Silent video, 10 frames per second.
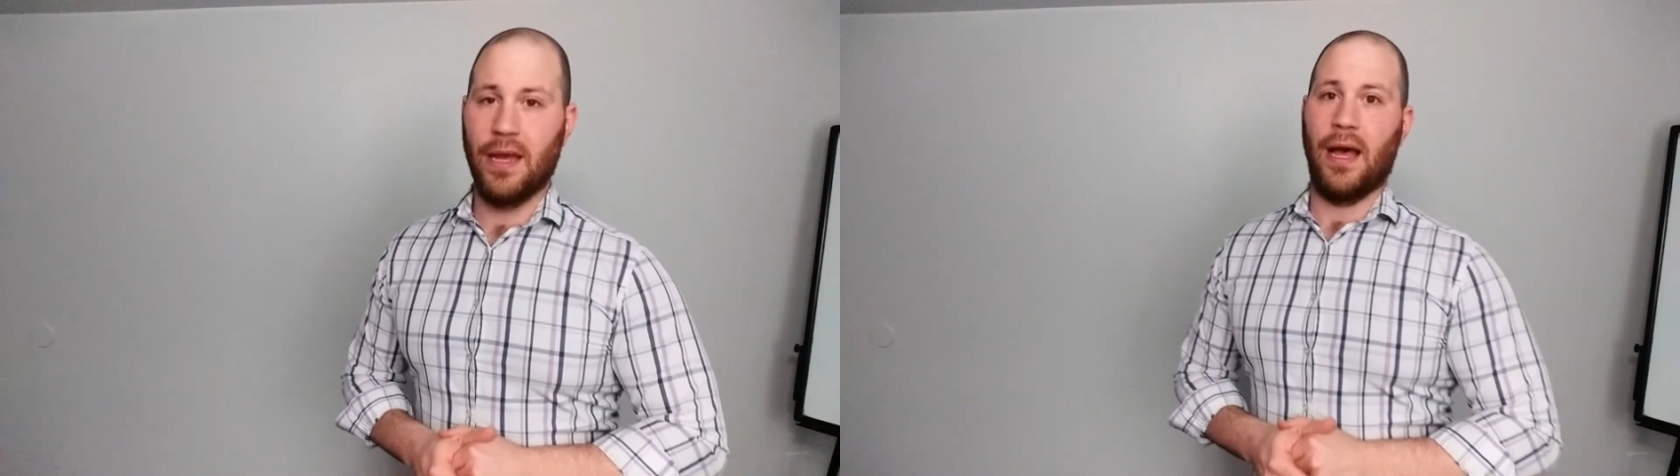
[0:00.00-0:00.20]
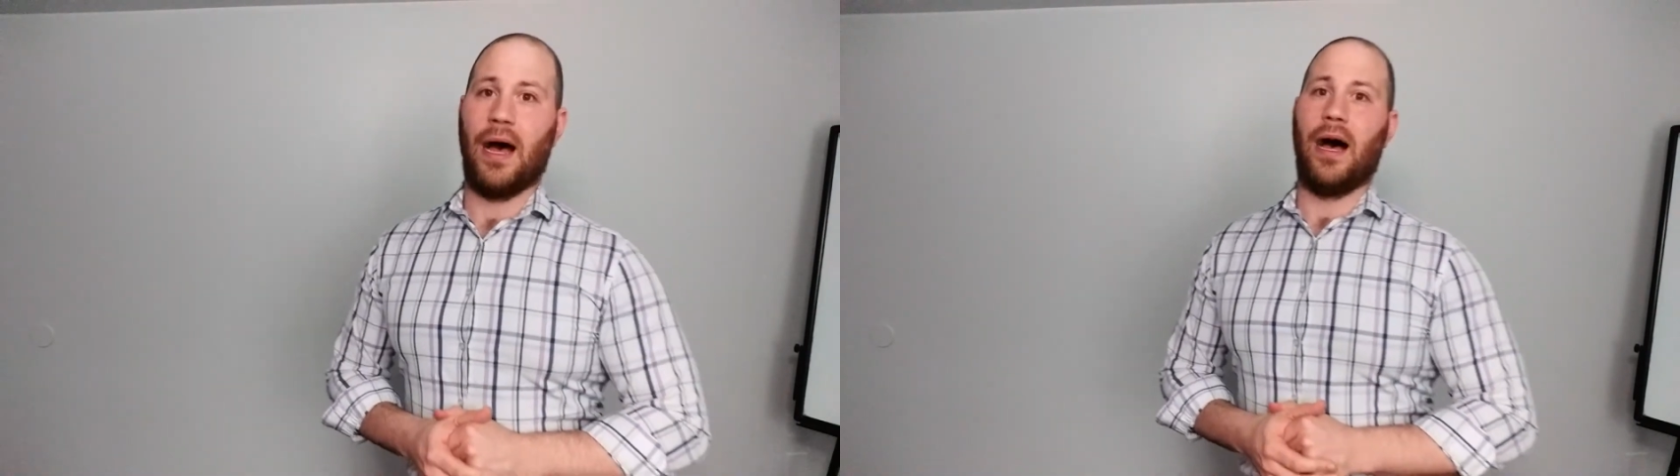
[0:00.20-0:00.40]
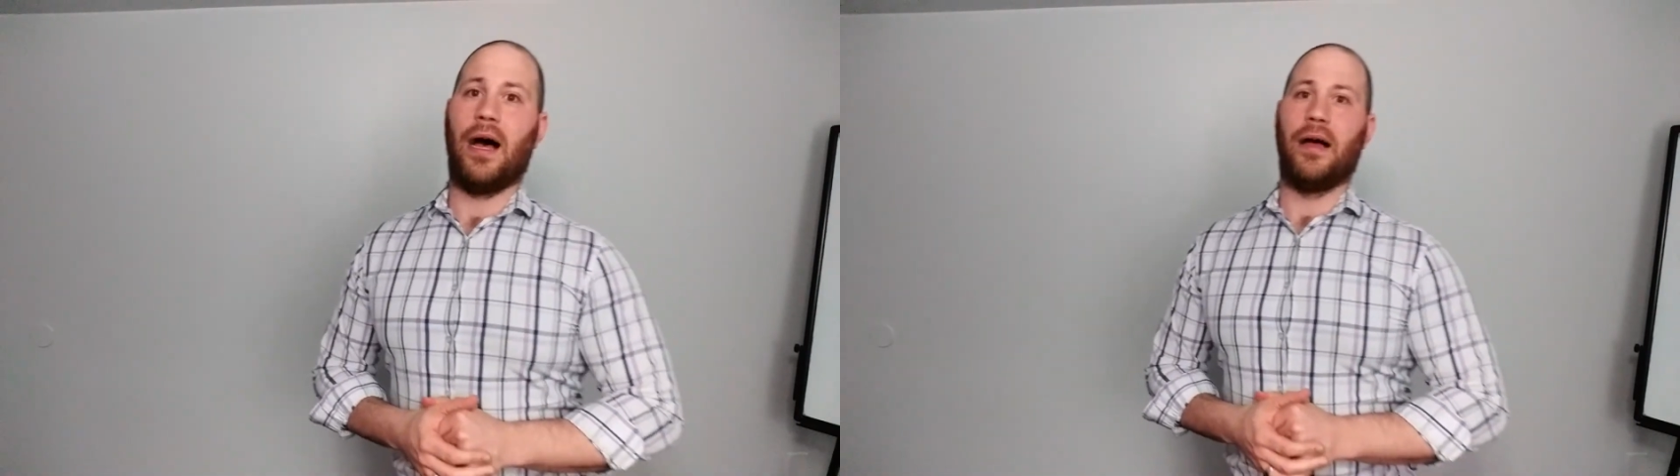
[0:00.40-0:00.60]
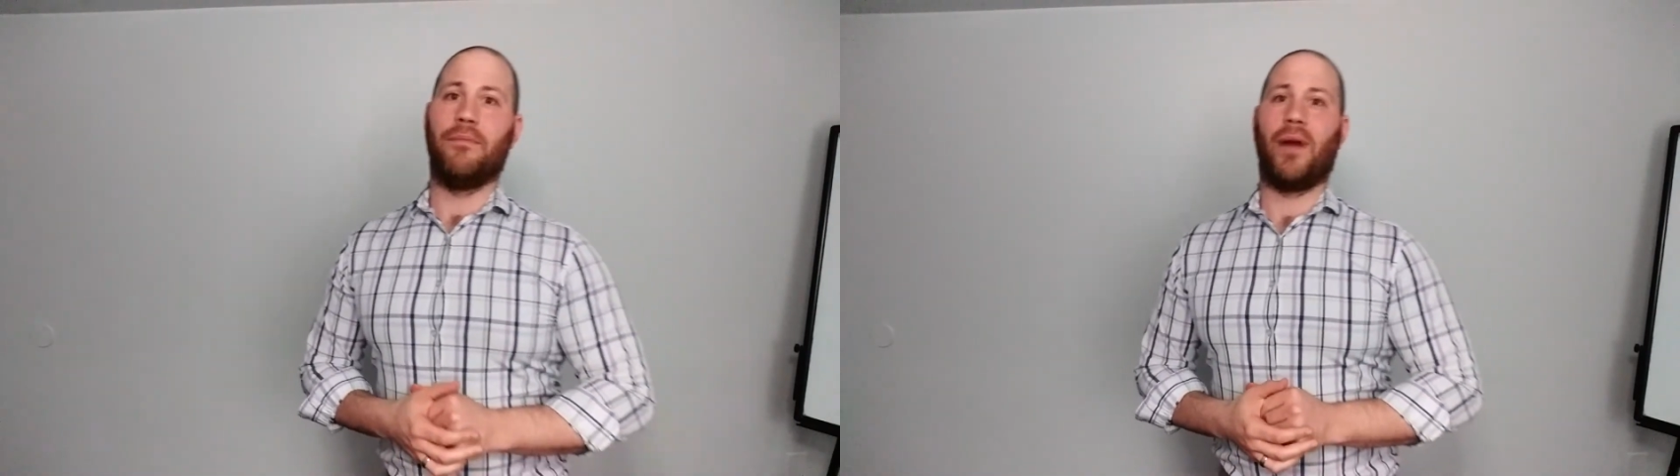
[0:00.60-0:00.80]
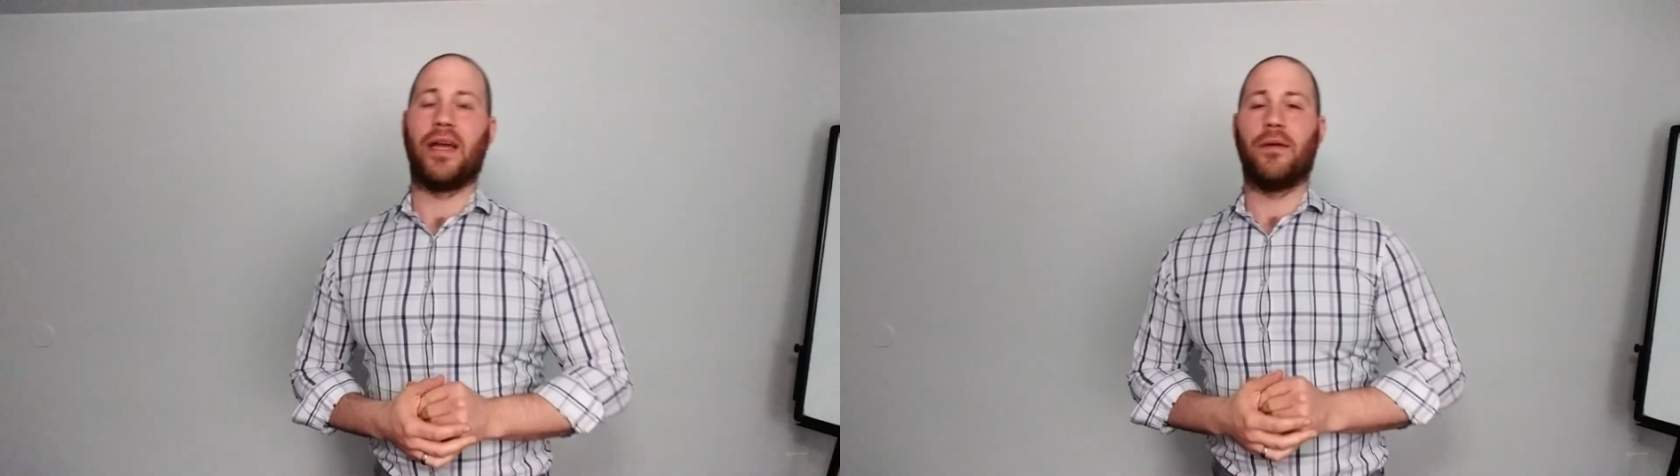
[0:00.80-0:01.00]

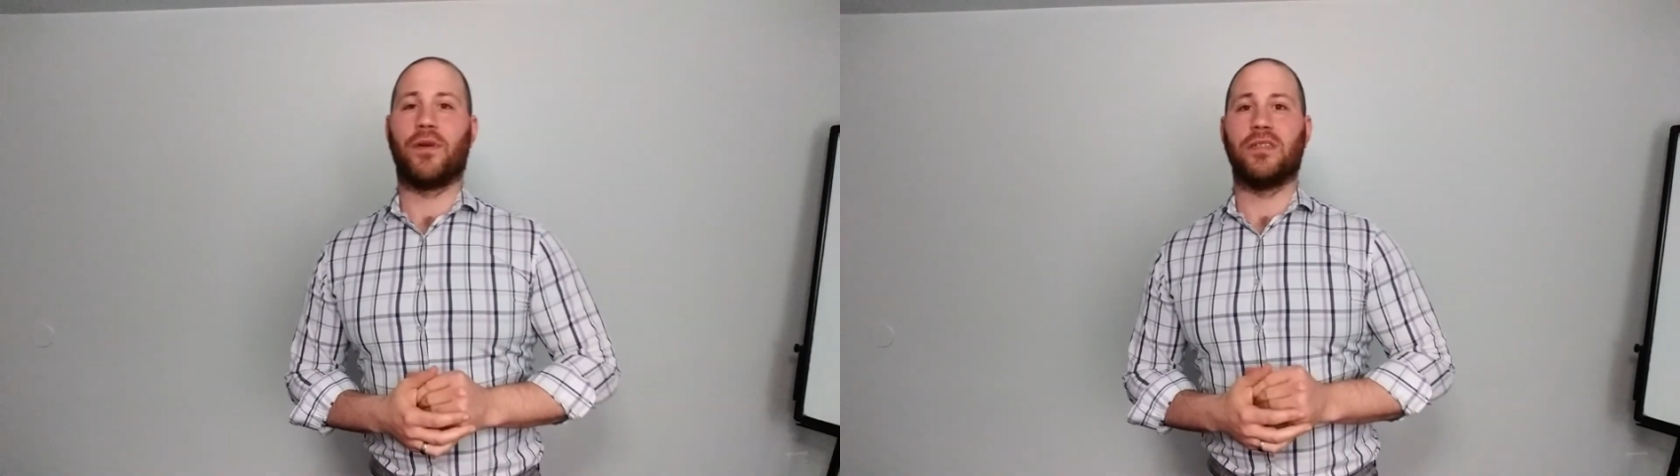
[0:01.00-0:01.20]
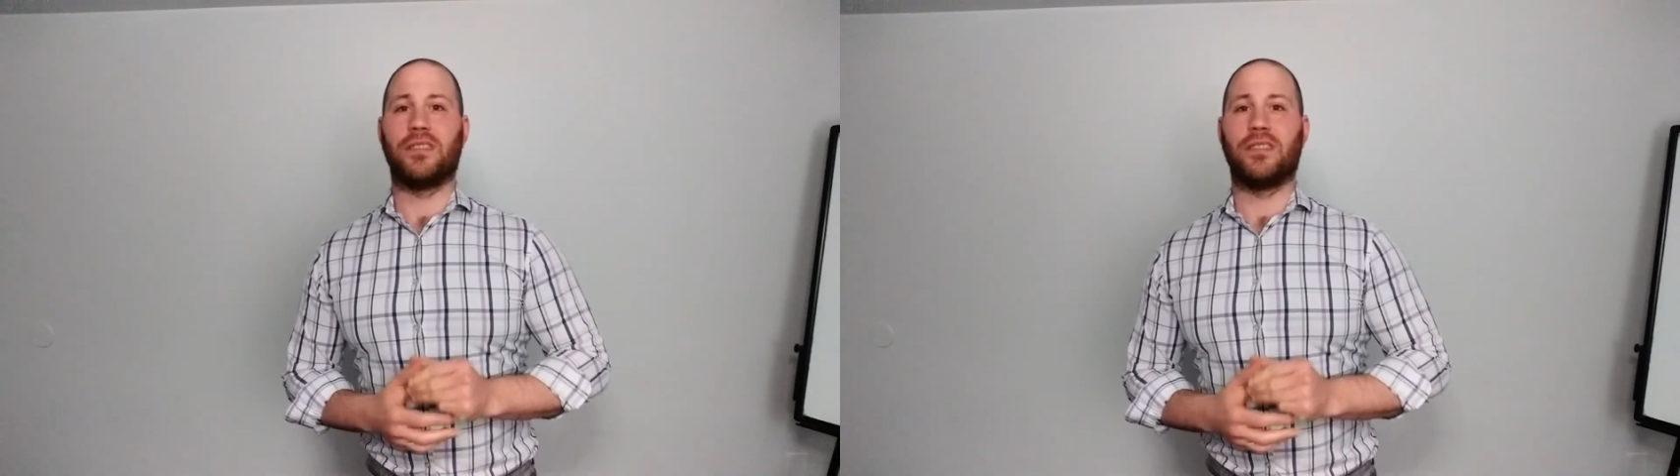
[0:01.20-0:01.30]
My number is